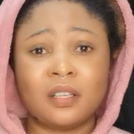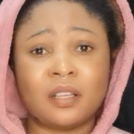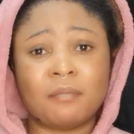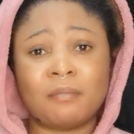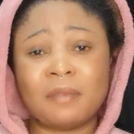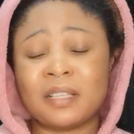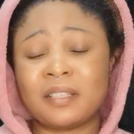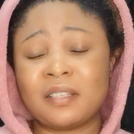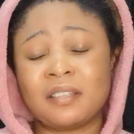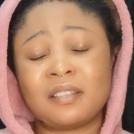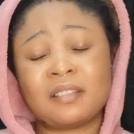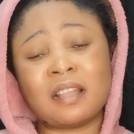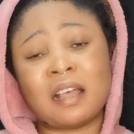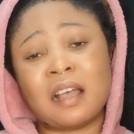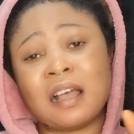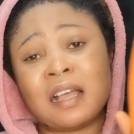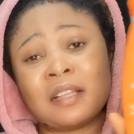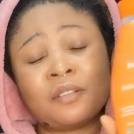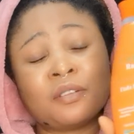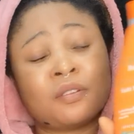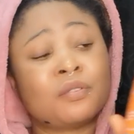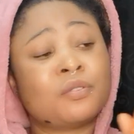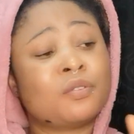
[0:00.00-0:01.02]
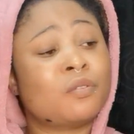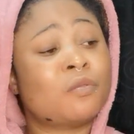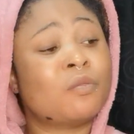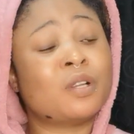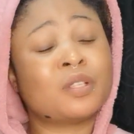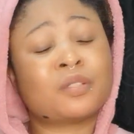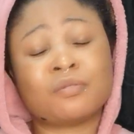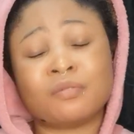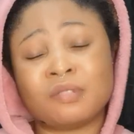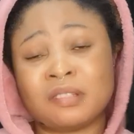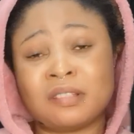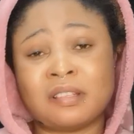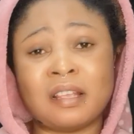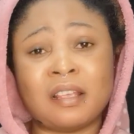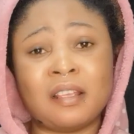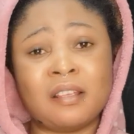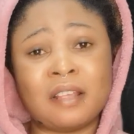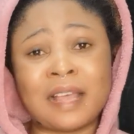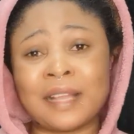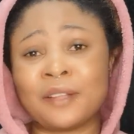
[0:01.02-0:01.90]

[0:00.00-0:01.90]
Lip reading: my sister, I don't know what to say.